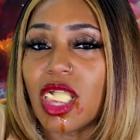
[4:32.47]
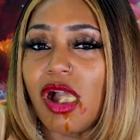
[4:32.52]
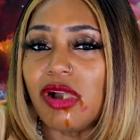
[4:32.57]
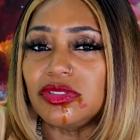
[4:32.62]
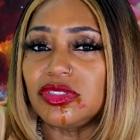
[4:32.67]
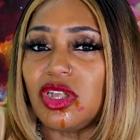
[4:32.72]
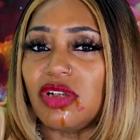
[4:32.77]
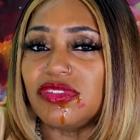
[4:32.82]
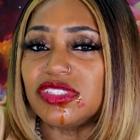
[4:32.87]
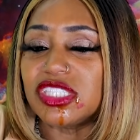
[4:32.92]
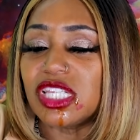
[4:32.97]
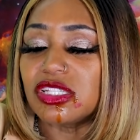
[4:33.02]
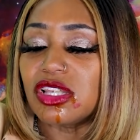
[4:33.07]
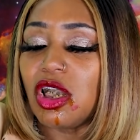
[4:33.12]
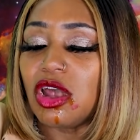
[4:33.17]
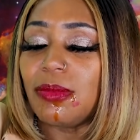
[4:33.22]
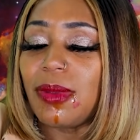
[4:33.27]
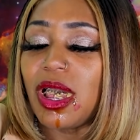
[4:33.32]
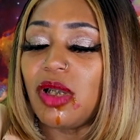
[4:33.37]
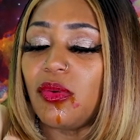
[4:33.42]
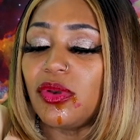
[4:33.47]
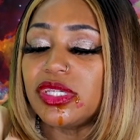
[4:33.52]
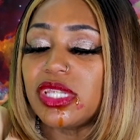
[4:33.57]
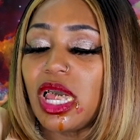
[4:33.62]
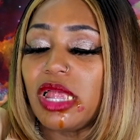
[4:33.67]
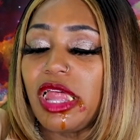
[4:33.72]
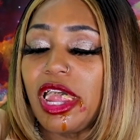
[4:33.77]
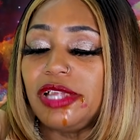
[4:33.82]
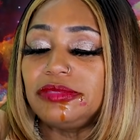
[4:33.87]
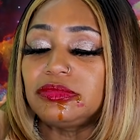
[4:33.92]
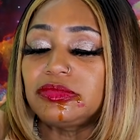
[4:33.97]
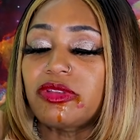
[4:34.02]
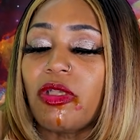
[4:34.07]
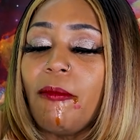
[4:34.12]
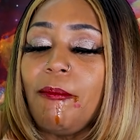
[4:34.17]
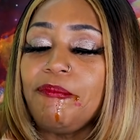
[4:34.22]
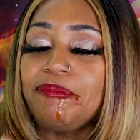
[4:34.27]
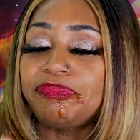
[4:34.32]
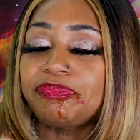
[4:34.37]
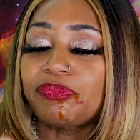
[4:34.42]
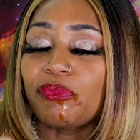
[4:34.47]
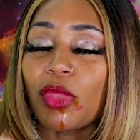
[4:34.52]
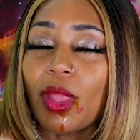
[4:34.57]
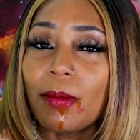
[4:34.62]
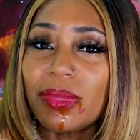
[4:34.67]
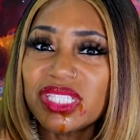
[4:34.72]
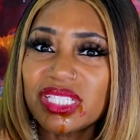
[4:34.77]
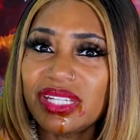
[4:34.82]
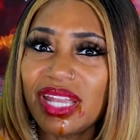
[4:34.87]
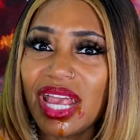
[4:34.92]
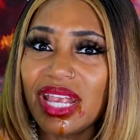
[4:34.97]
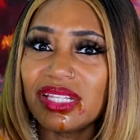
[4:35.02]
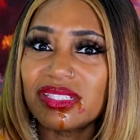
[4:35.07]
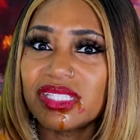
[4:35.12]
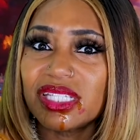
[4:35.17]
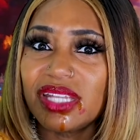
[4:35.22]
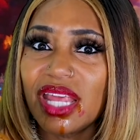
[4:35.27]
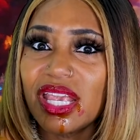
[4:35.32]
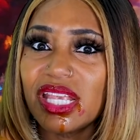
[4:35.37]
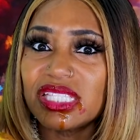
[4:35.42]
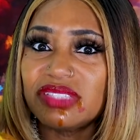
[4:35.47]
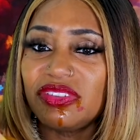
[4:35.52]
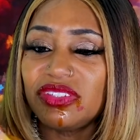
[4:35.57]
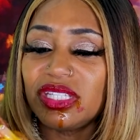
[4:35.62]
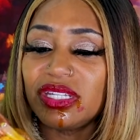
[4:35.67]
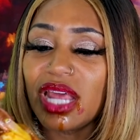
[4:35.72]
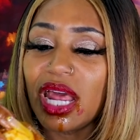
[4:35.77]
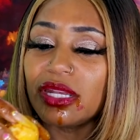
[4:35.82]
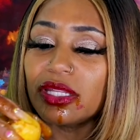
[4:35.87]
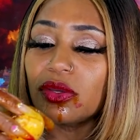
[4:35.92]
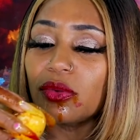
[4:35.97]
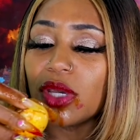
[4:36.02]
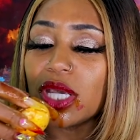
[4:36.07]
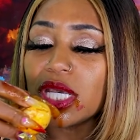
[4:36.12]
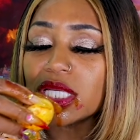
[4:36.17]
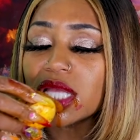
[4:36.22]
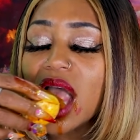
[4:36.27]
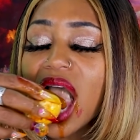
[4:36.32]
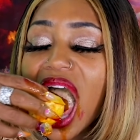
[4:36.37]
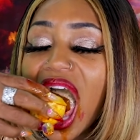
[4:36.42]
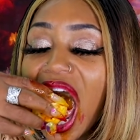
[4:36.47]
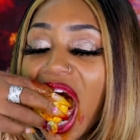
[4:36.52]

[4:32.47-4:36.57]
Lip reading: I don't know if it's getting colder out where y'all at, but today is 59 degrees.